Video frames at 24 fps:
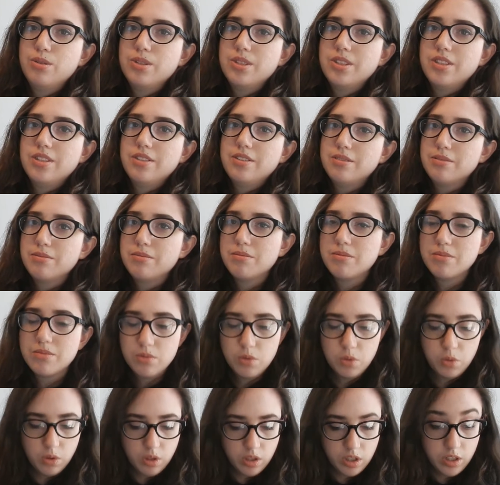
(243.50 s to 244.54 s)
what's up?"
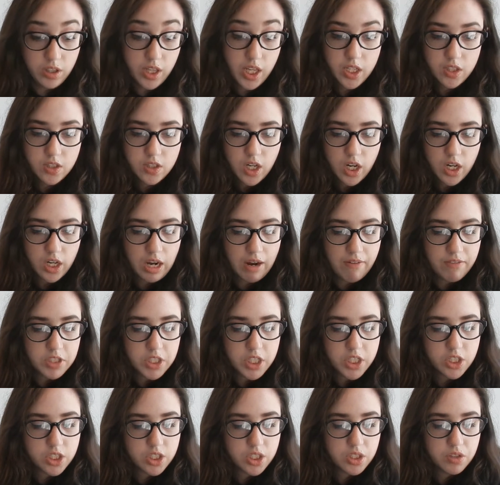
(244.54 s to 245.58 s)
Or they'd start a
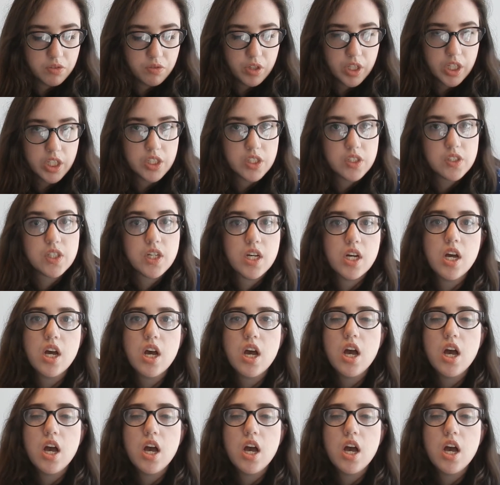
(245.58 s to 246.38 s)
conversation first.